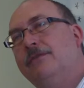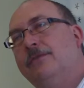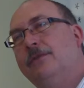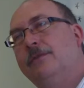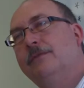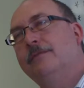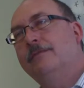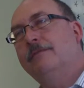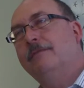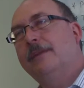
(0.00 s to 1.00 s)
for.
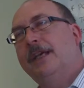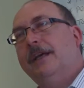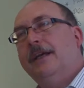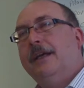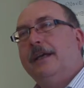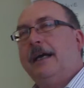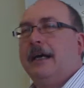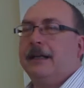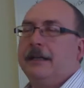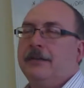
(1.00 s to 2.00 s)

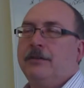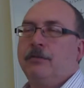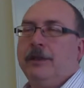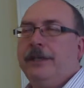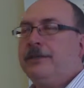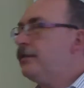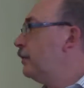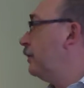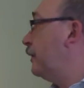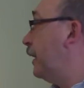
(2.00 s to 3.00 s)
And the
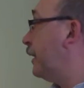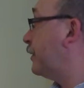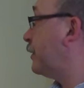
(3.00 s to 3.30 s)
reason that